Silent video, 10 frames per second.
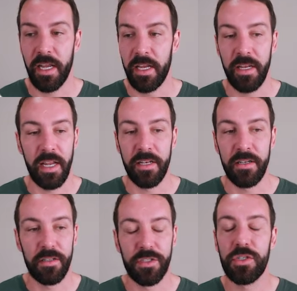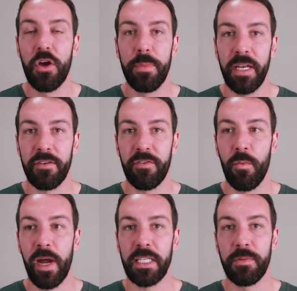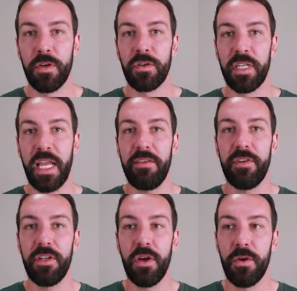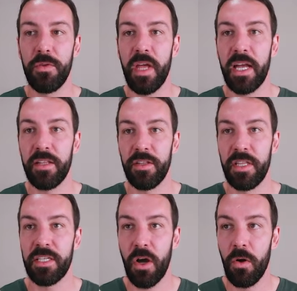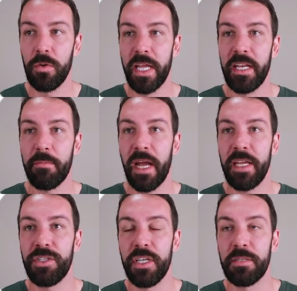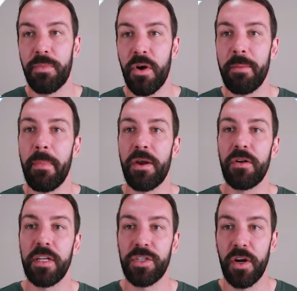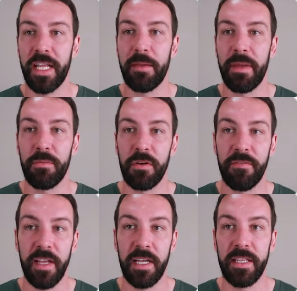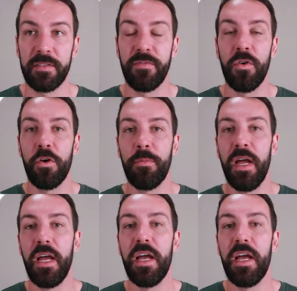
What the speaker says: in so many different ways, because even though that this whole landing page is primarily trying to get people to fill out this form,